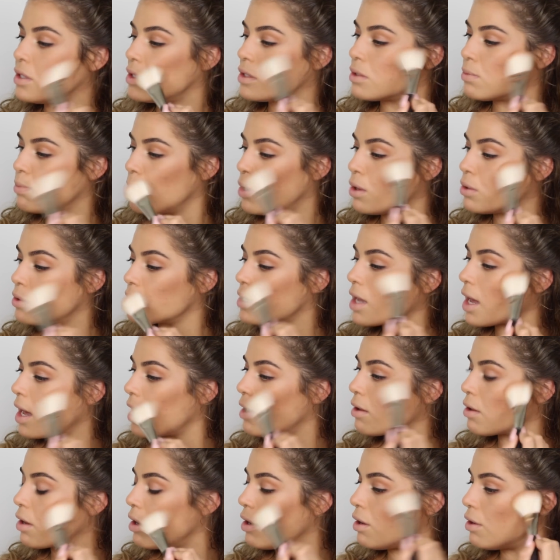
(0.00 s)
smoke
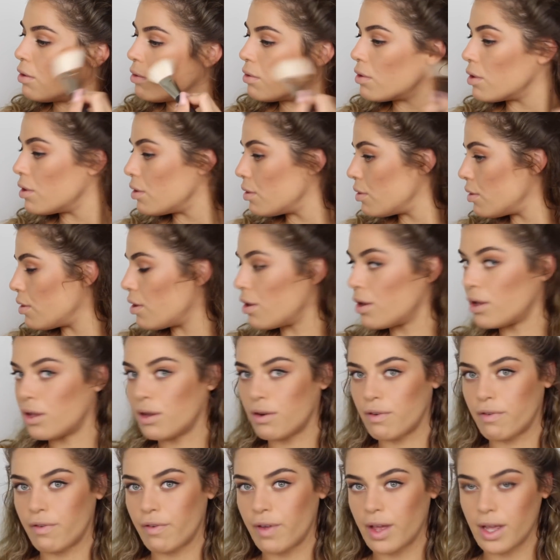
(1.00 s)
out look on
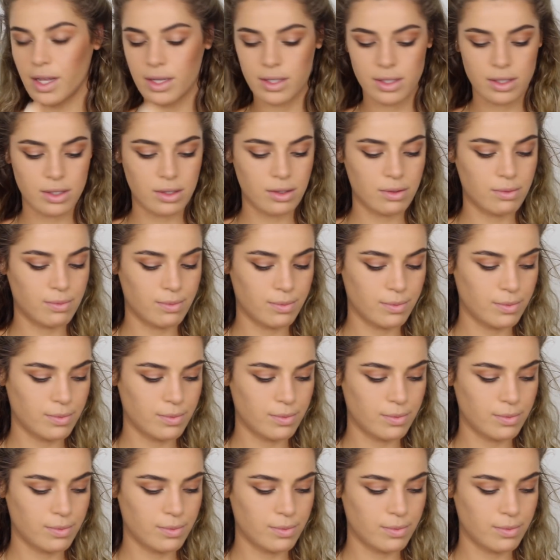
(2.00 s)
your face.